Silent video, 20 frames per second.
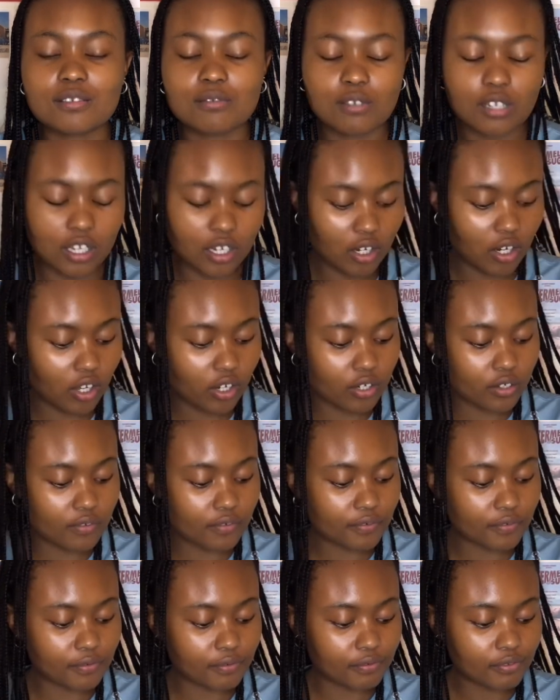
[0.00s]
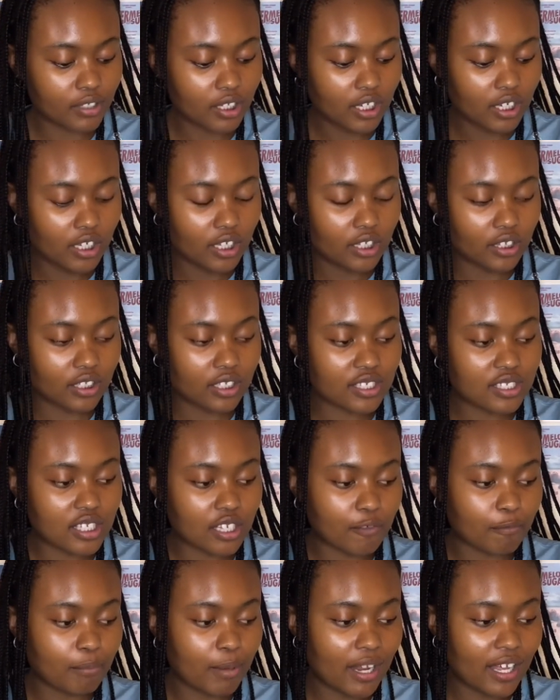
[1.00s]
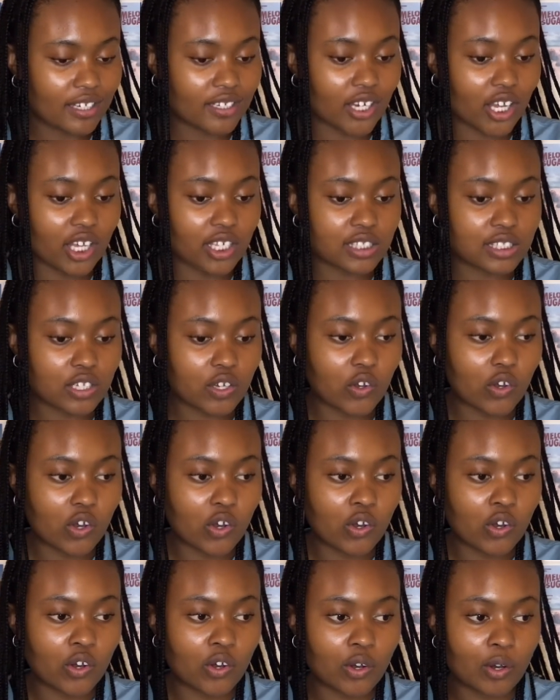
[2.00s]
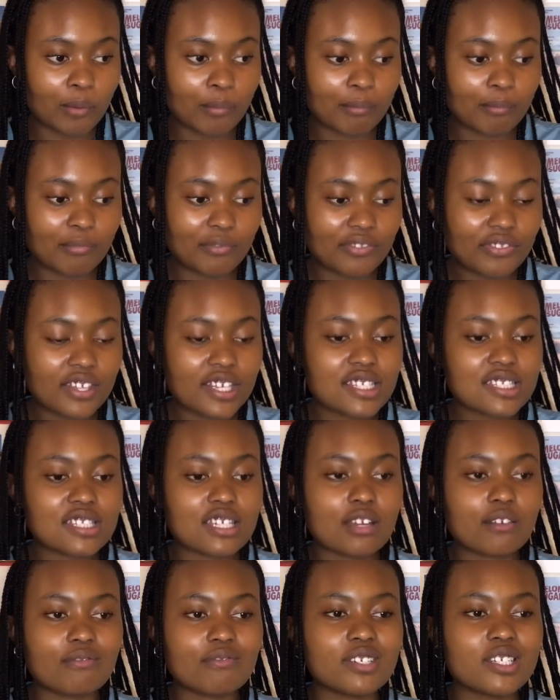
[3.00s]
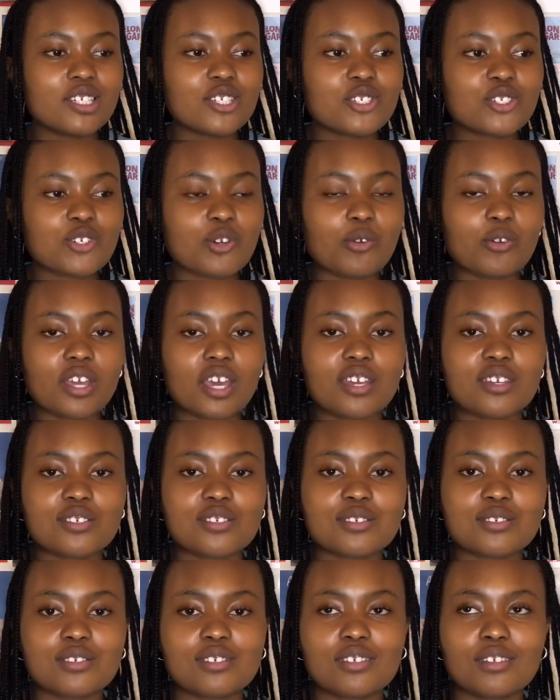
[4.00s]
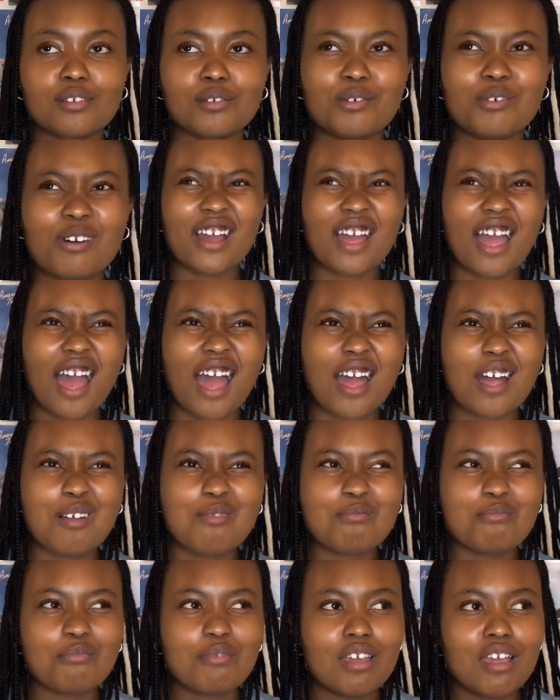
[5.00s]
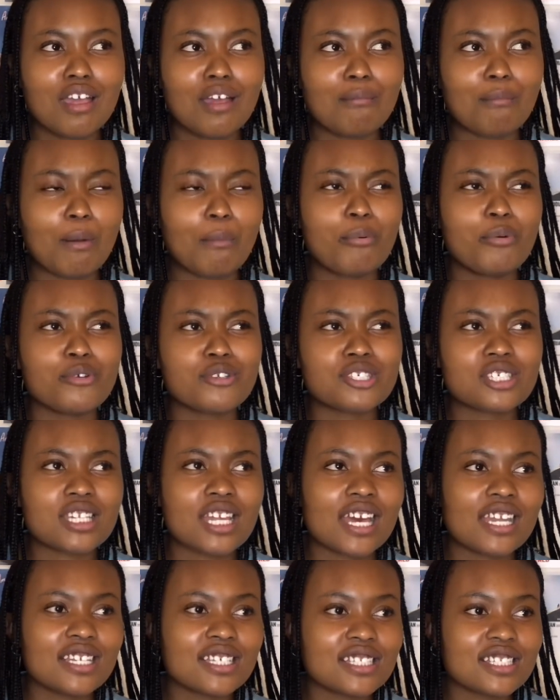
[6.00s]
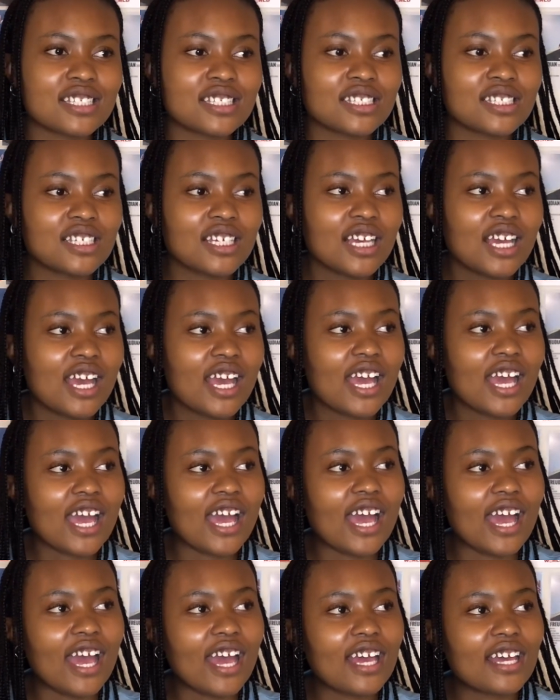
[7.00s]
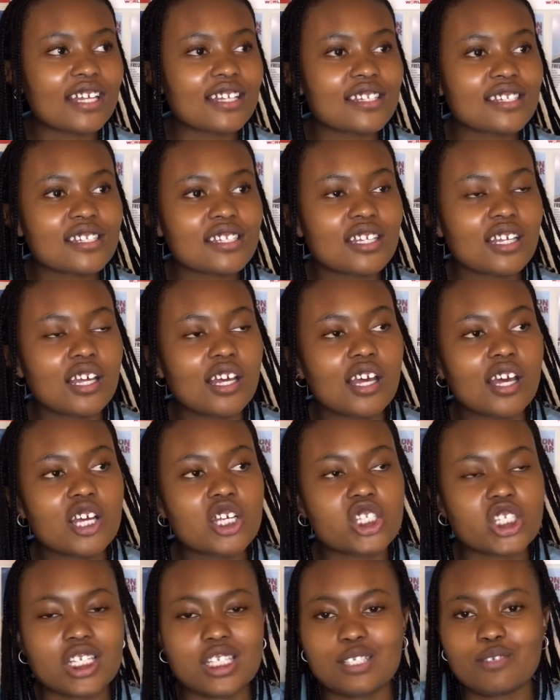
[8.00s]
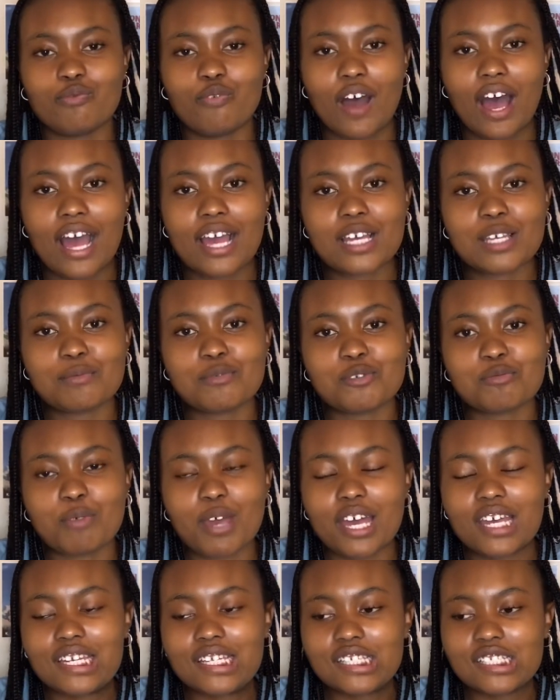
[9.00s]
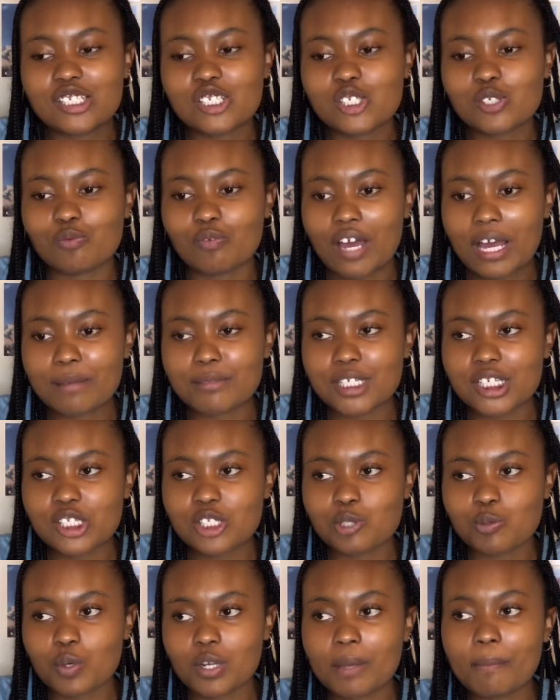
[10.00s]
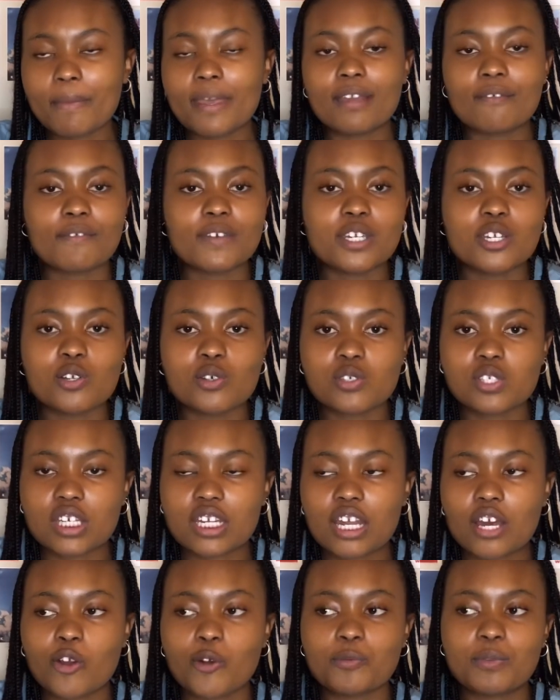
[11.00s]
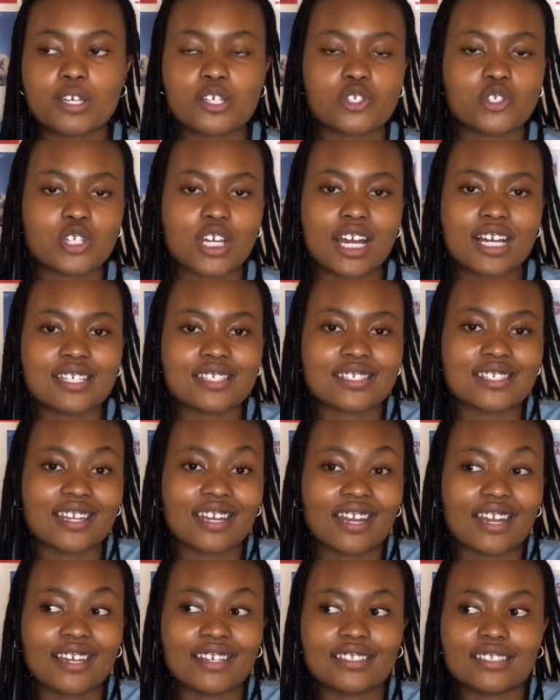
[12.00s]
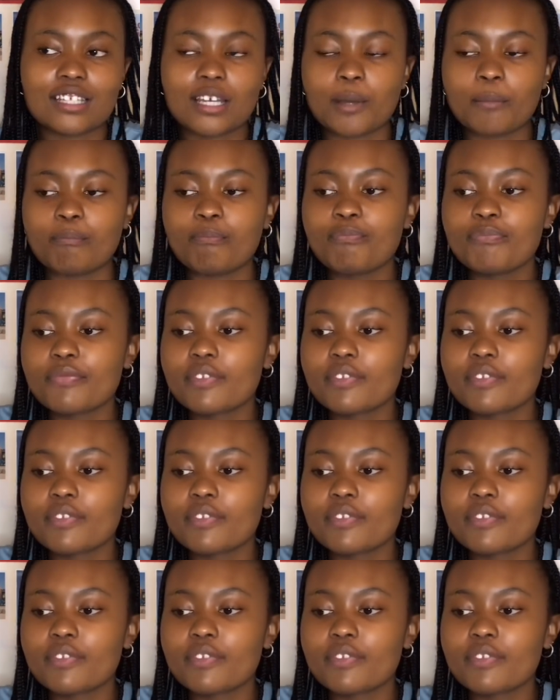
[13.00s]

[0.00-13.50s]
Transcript: A lot of things I've planned out are things that really showcase who am, my personality, and just vibes, man. It's just vibes. I just want to make videos, and I hope that you guys like them.